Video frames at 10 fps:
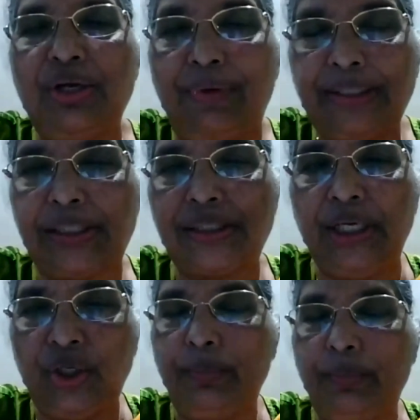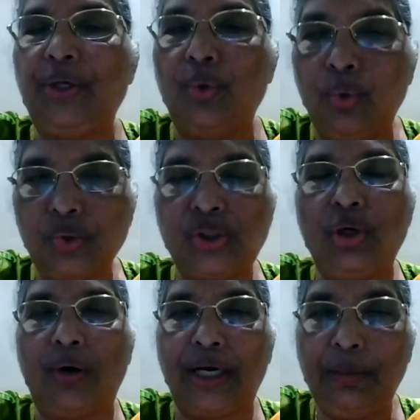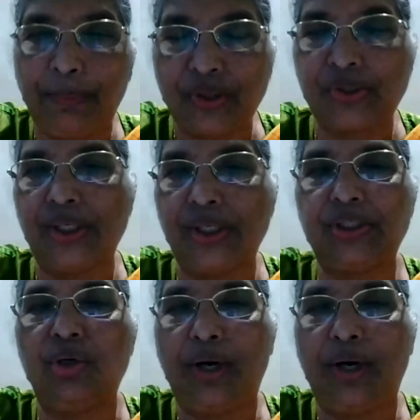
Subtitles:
devices need to be used or reprocessed